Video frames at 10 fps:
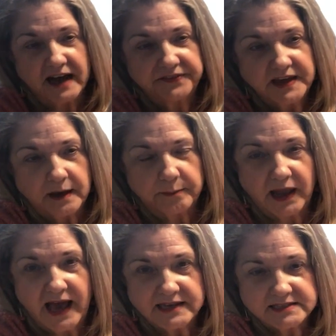I think, a
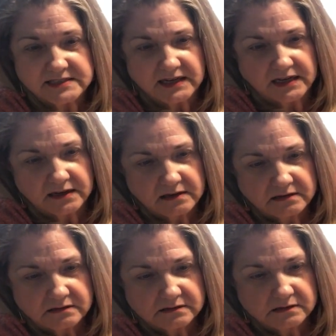plastic.
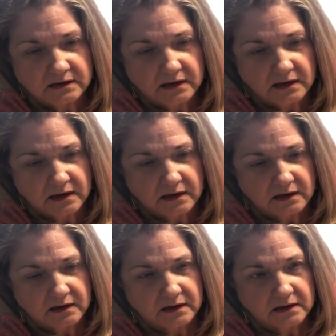
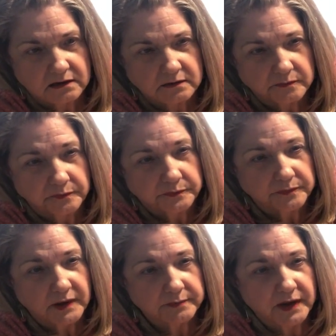
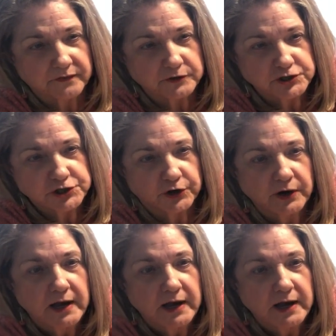I'm not for sure.